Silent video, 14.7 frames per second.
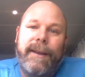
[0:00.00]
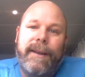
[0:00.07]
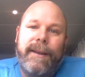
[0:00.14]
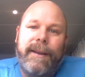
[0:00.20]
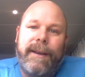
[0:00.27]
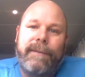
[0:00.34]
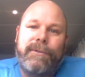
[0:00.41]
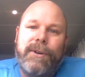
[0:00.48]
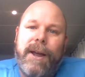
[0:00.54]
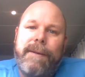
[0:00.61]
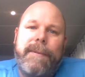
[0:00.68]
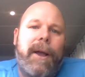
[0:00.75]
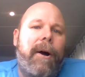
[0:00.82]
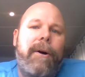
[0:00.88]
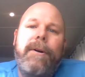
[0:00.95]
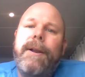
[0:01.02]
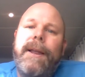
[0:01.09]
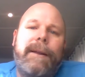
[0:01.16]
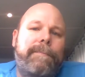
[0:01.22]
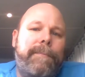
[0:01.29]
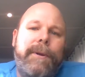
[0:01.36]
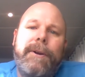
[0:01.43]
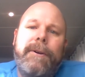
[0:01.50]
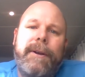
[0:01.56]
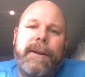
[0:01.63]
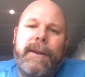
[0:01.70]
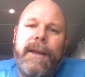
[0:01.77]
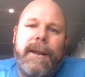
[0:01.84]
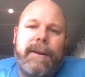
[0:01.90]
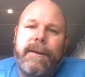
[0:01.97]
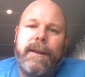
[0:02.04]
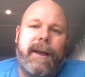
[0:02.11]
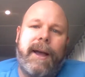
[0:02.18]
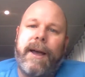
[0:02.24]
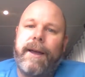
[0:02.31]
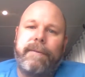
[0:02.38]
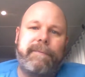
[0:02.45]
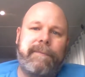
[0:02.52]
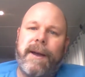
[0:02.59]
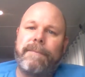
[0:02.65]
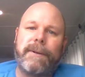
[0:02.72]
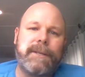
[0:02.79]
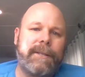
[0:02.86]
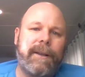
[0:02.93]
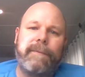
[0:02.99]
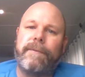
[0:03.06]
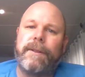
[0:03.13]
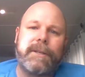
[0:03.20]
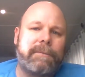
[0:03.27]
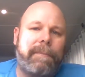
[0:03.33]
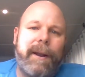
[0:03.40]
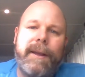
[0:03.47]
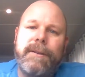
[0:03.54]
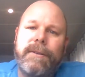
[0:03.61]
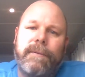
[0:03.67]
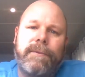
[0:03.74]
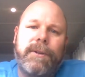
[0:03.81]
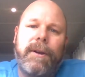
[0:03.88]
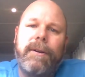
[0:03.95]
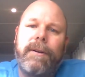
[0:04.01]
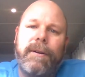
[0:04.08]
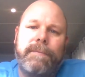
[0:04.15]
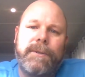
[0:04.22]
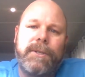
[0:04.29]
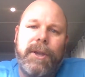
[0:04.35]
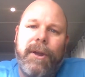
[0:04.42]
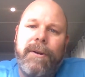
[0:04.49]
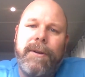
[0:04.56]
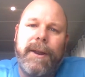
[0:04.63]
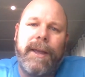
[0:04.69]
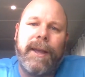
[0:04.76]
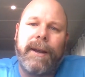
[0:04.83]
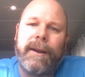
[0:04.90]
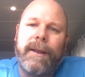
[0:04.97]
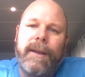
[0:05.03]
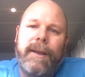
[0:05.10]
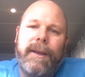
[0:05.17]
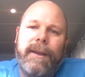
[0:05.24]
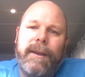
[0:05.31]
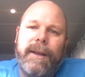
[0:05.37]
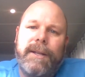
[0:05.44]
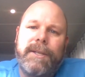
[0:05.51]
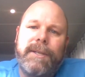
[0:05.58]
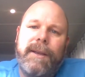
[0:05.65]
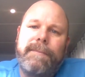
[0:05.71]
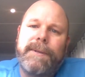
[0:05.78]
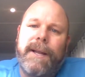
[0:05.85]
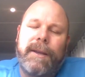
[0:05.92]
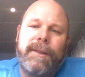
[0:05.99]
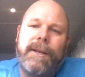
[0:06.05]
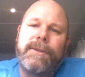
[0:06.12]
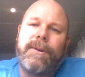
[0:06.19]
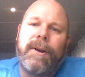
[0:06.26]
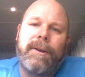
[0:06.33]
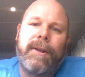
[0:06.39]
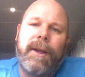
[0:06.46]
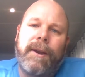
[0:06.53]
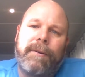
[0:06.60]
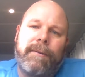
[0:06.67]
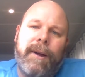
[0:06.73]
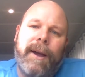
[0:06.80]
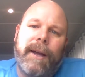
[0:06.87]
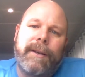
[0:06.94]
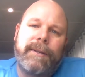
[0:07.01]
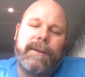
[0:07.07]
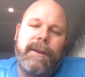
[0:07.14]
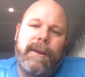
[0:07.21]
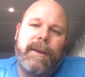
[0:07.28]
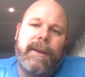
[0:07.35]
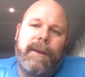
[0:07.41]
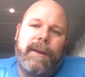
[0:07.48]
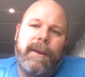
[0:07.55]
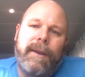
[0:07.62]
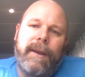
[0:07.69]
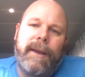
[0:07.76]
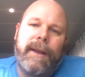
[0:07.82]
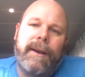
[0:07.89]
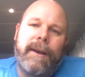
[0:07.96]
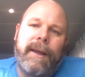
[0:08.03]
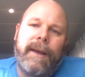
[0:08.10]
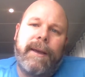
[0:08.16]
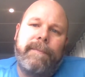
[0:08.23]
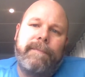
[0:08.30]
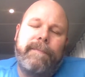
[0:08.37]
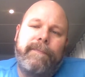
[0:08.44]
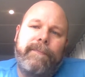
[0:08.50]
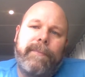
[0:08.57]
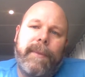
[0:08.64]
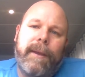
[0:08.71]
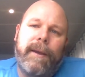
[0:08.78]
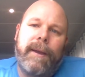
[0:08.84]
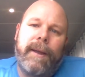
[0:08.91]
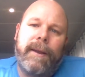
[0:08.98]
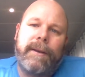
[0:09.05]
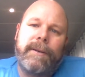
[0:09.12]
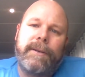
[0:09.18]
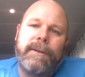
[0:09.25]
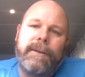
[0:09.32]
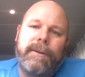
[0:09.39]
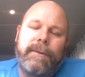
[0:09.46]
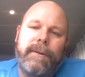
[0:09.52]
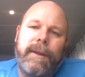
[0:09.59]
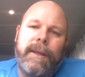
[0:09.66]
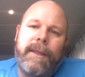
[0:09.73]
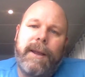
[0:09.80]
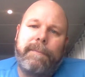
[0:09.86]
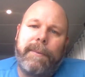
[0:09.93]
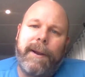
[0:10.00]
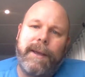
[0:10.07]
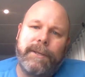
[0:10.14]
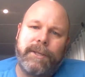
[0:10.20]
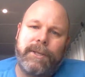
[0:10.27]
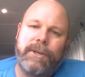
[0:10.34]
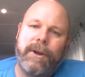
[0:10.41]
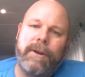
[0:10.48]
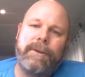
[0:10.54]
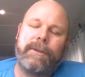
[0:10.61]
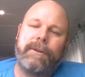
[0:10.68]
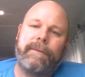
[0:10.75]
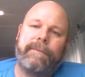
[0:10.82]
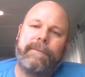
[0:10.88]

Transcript: I've tried to be holy and pure, and yet I find myself in this place of total obscurity, and it seems like things aren't going right. And in that place, Joseph,